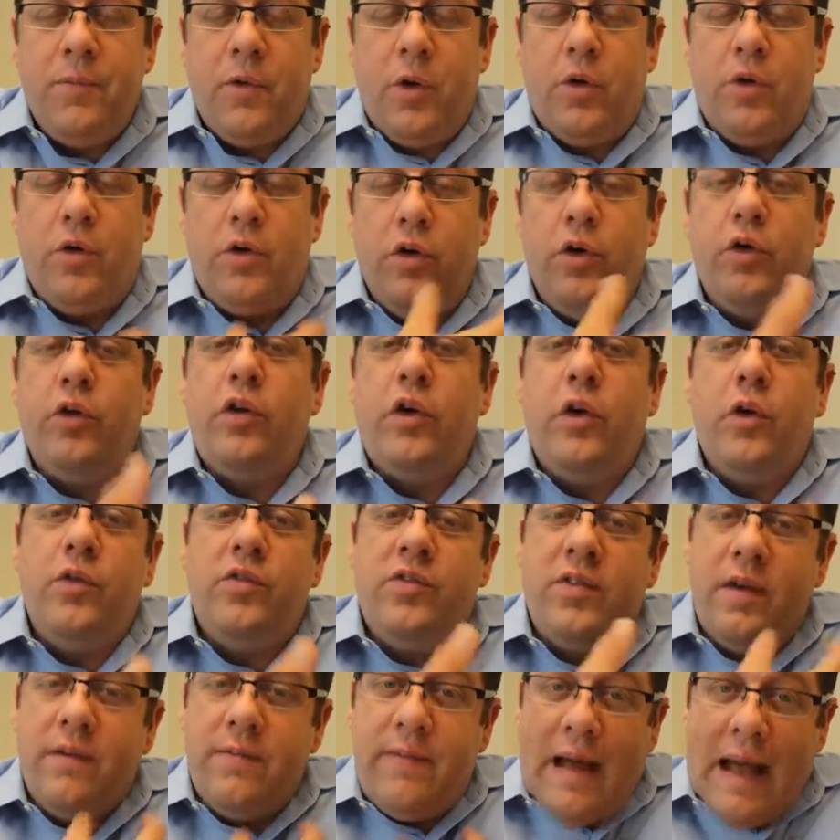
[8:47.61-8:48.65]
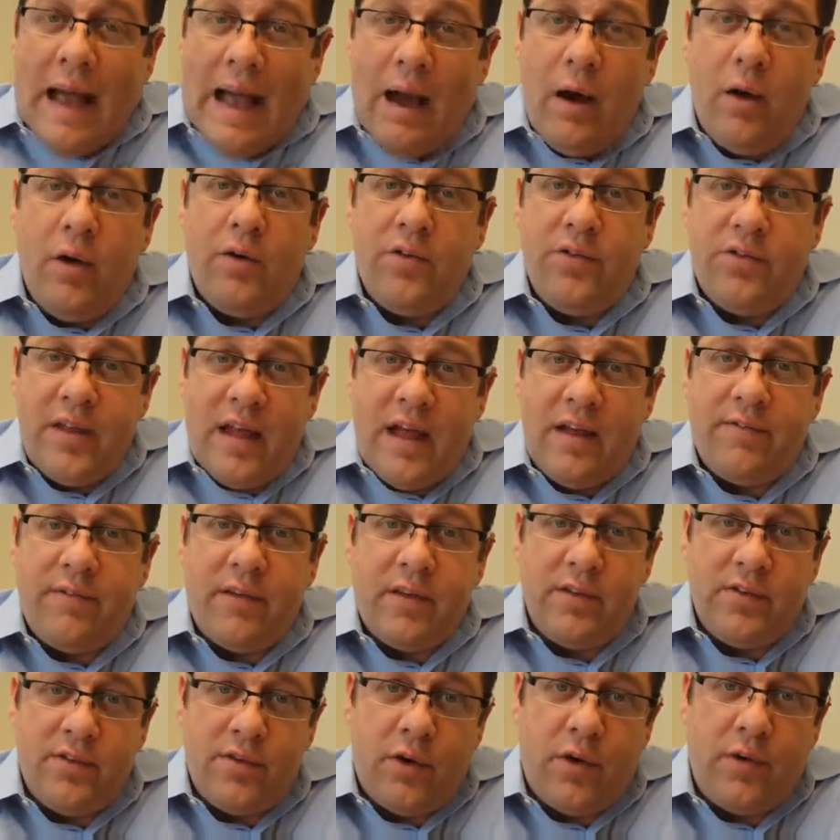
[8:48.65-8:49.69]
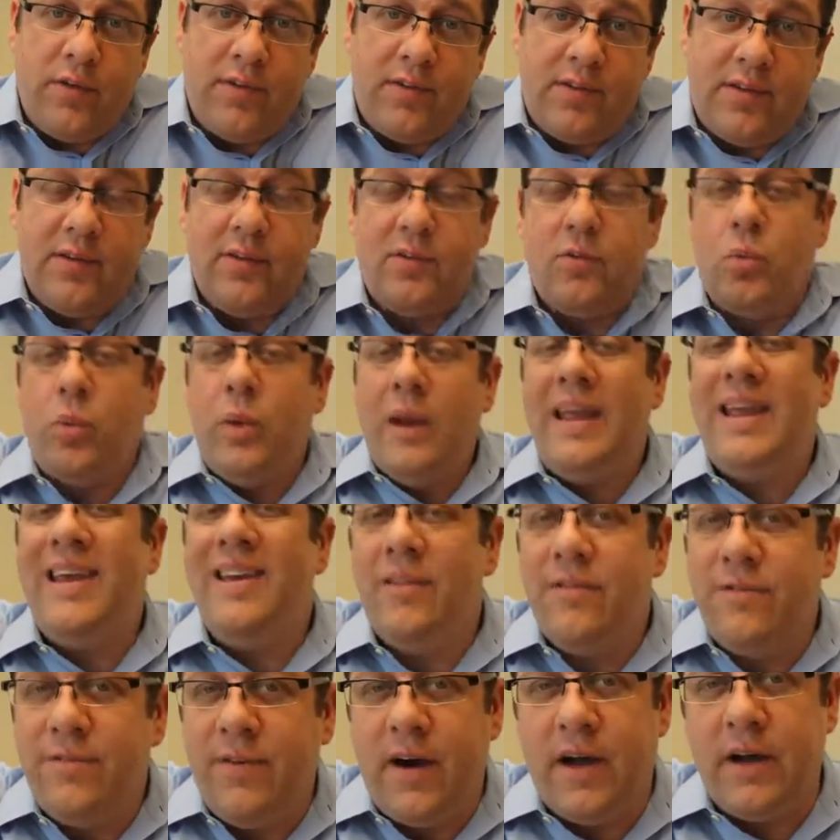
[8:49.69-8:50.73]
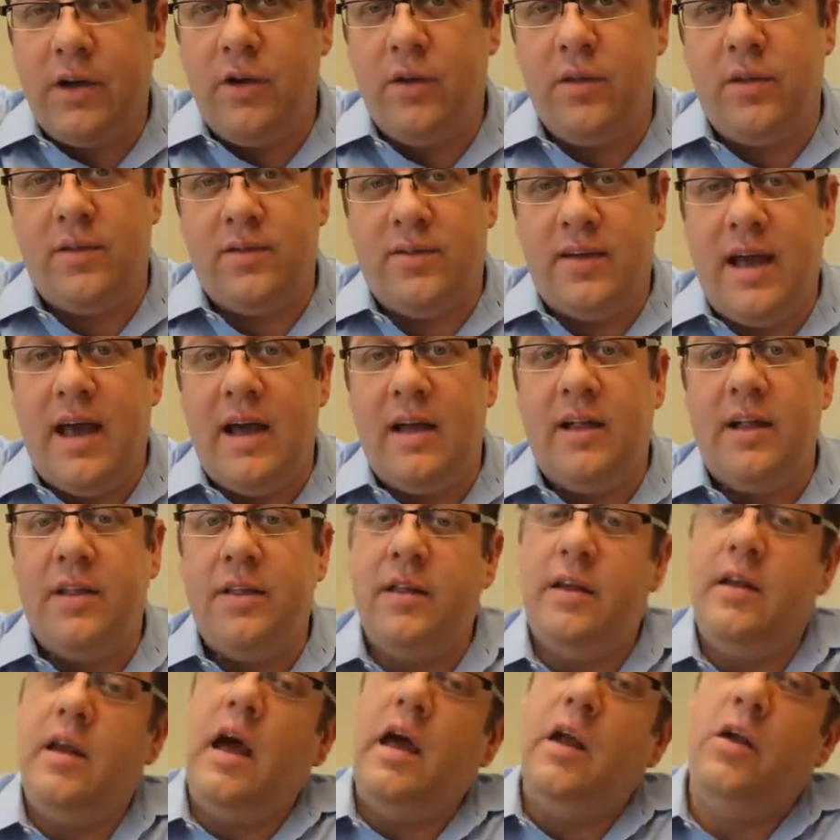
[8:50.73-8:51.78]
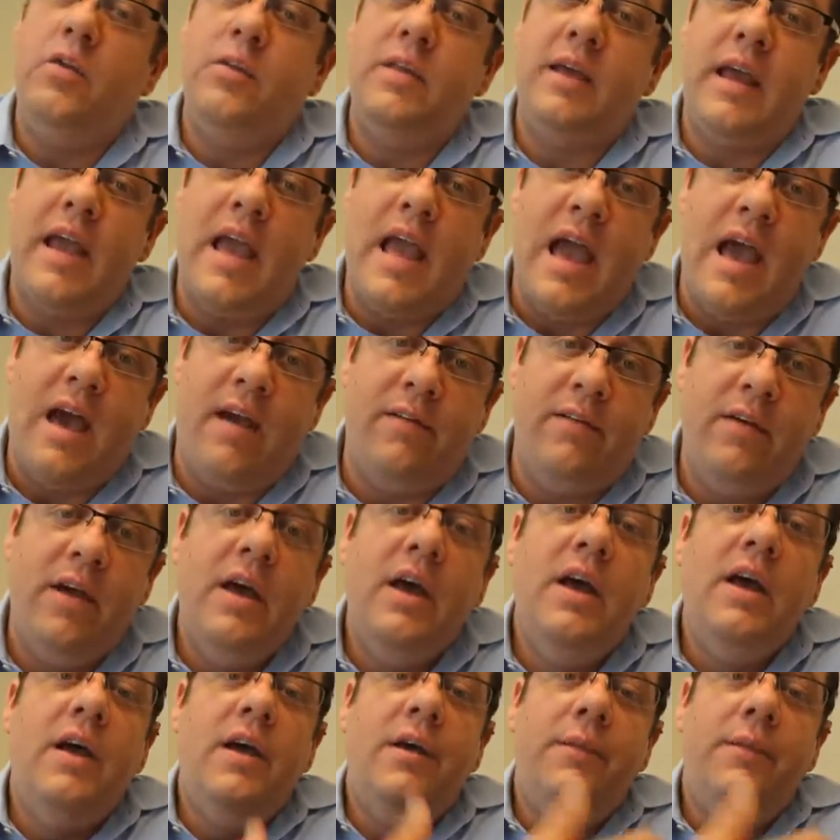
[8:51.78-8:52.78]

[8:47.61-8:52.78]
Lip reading: or your use of our staffing services, we can find you the talent that not only have